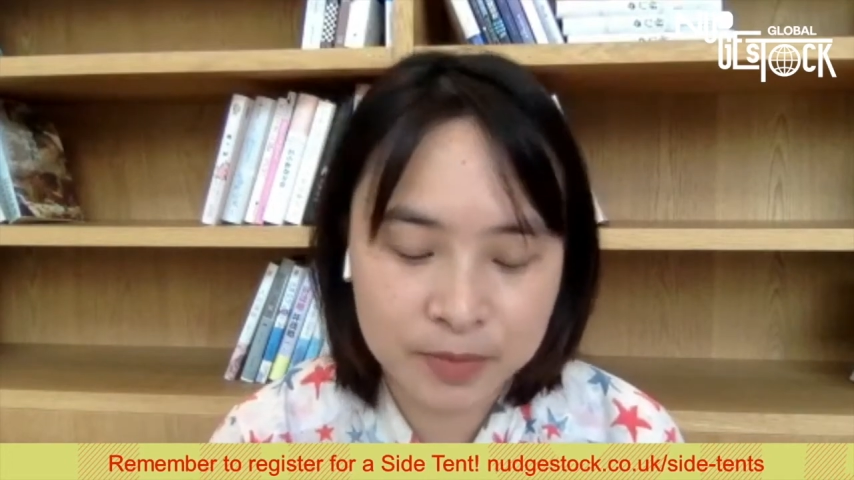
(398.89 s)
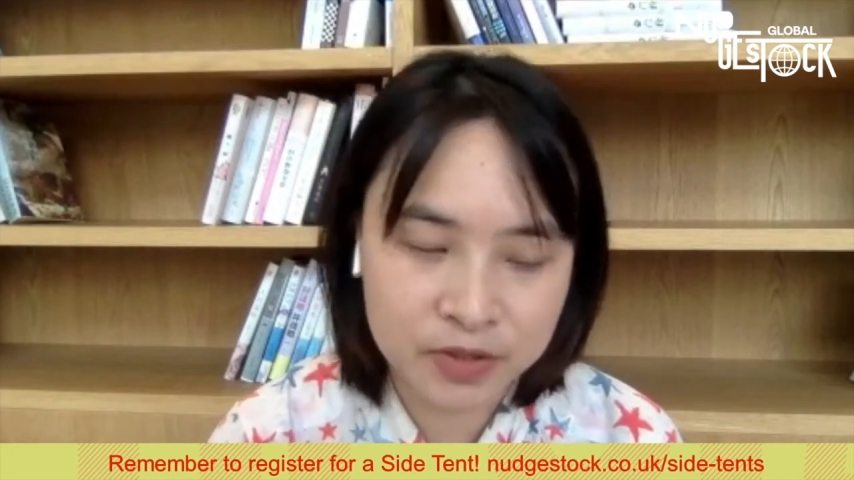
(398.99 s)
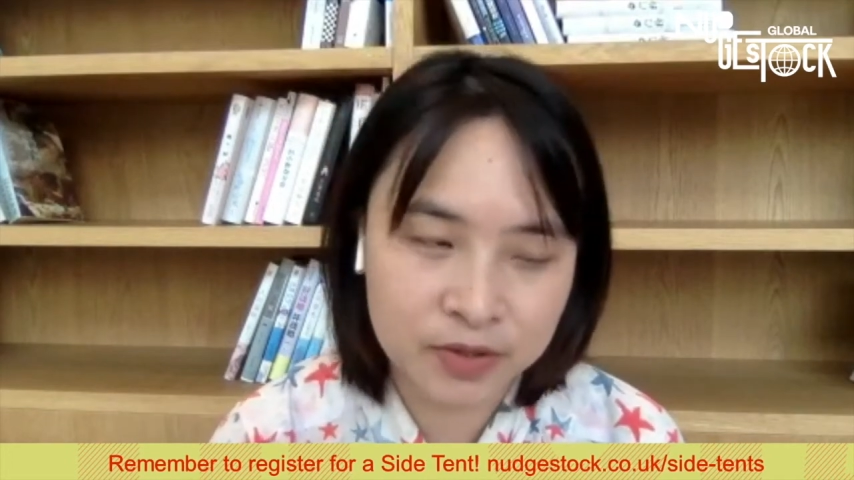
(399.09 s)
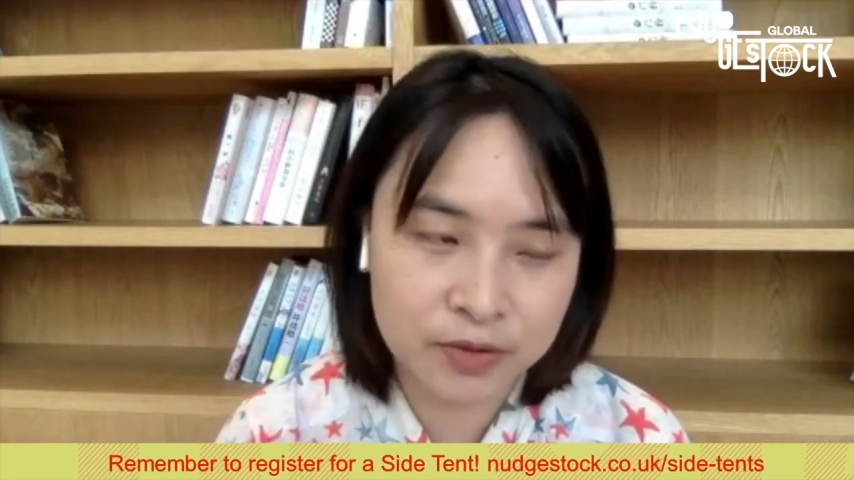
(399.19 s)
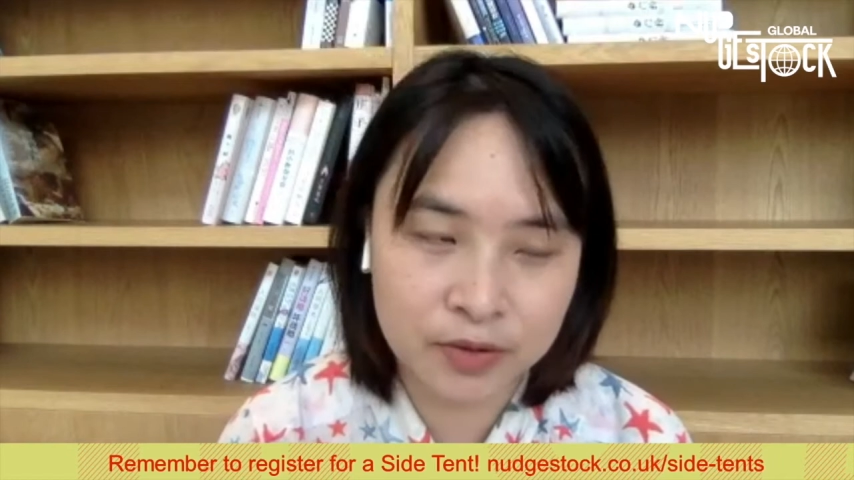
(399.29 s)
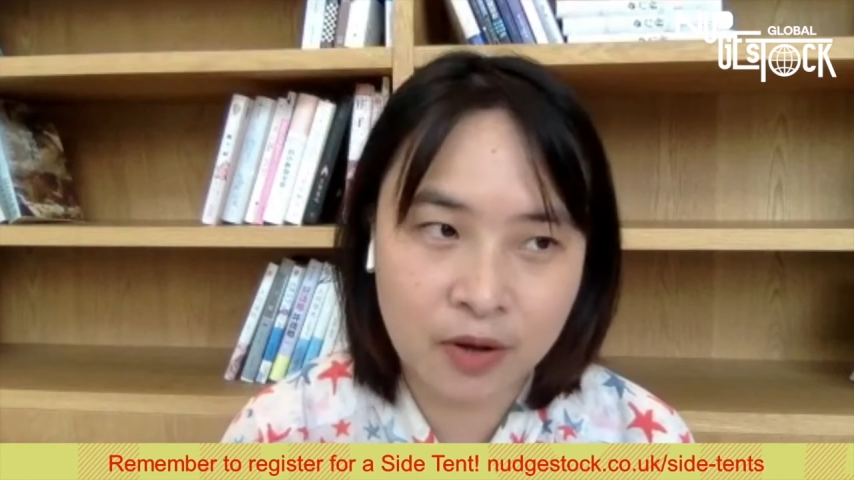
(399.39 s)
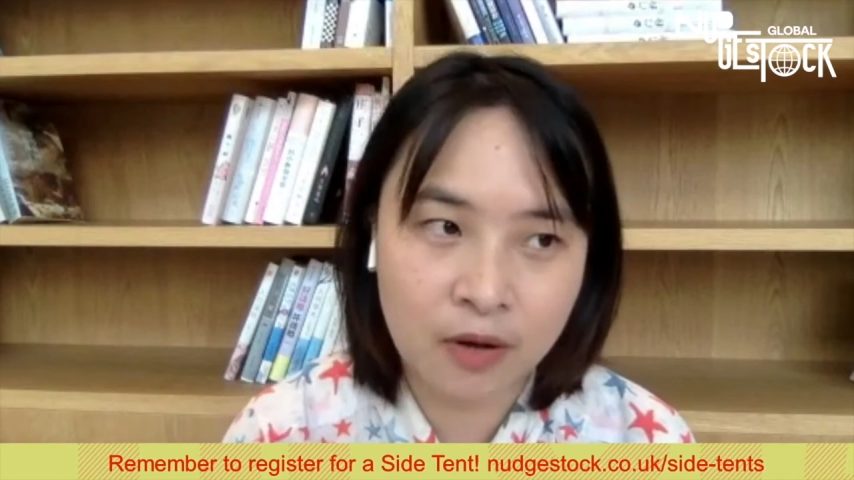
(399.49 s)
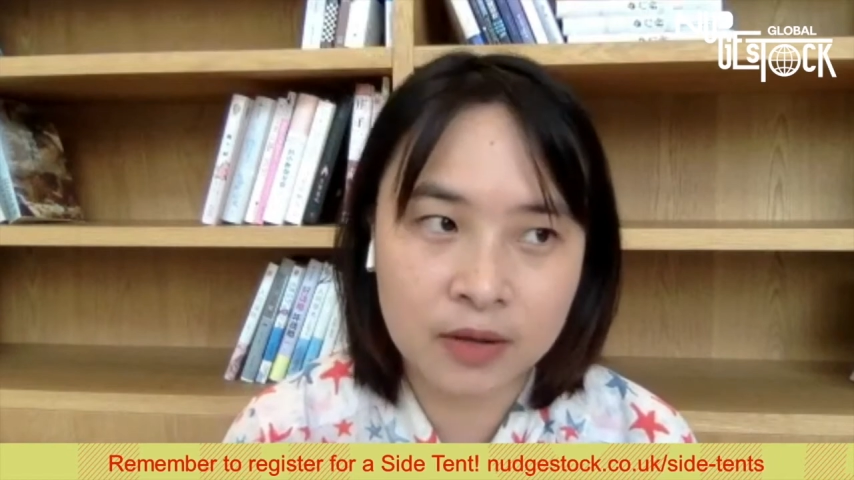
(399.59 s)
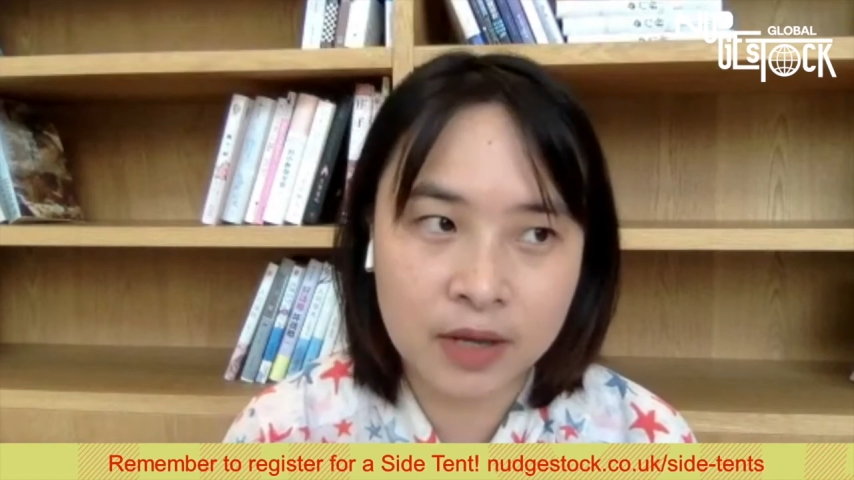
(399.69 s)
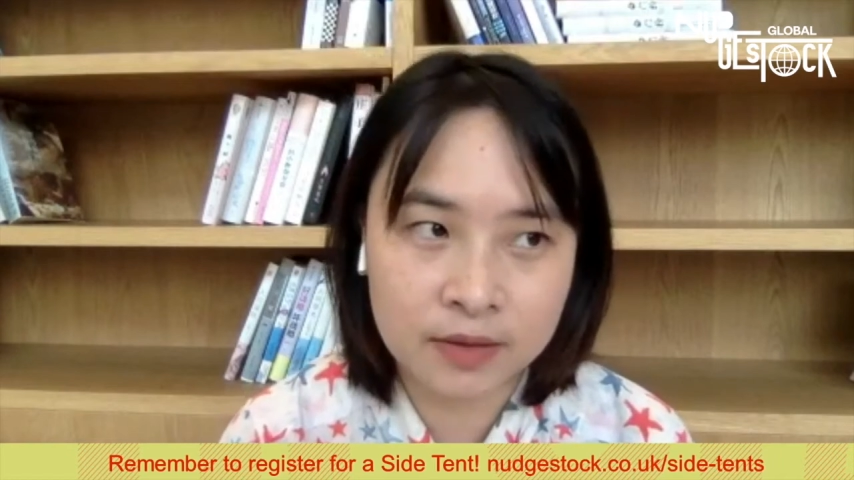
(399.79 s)
usually
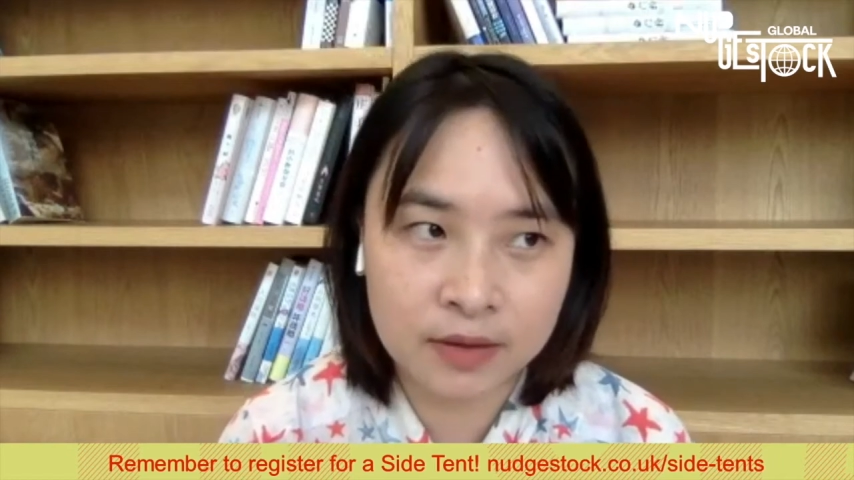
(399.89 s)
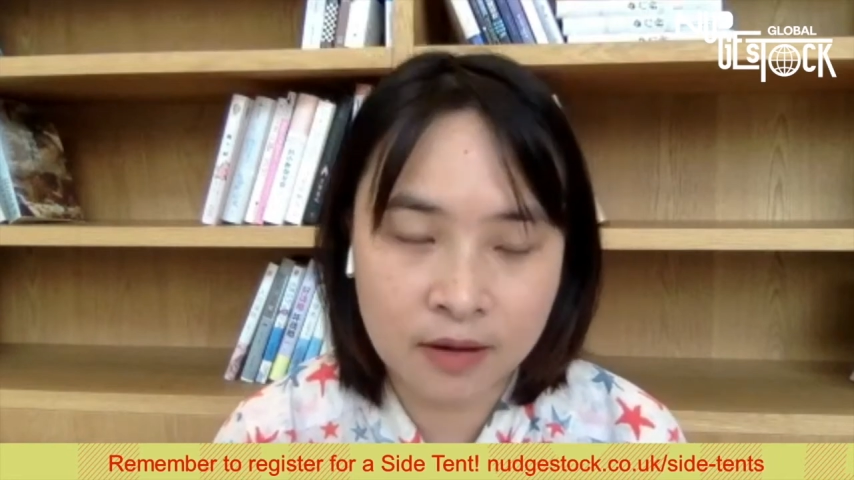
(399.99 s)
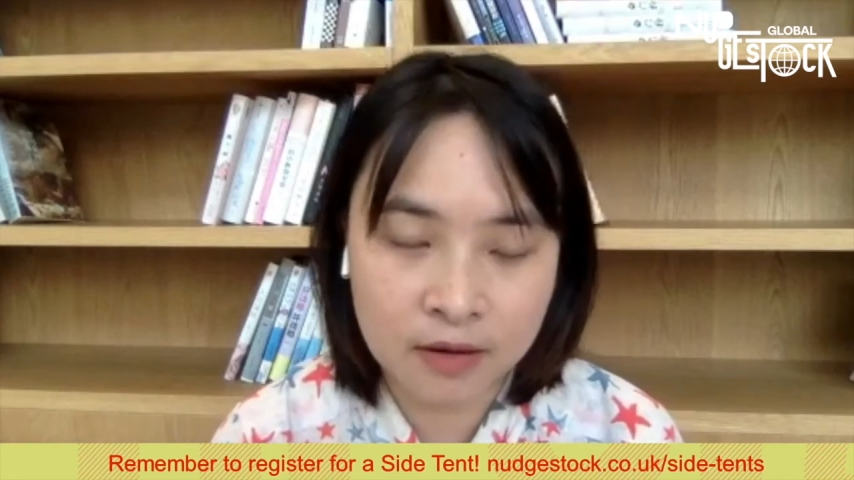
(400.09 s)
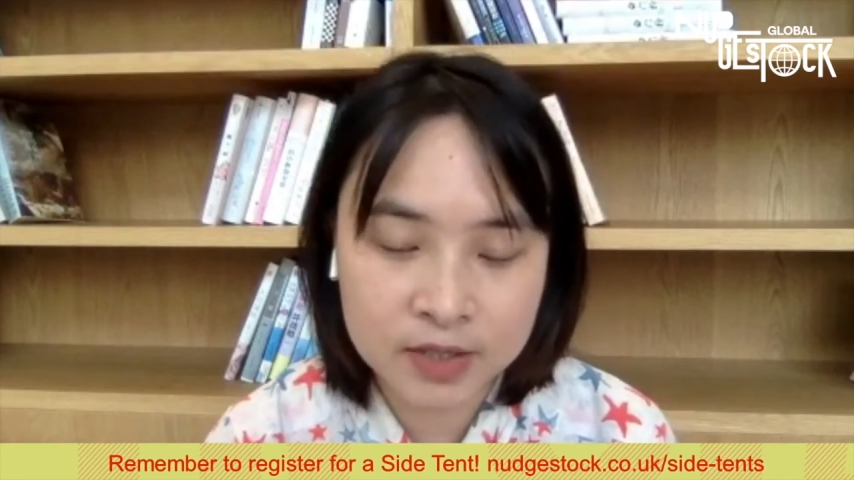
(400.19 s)
in the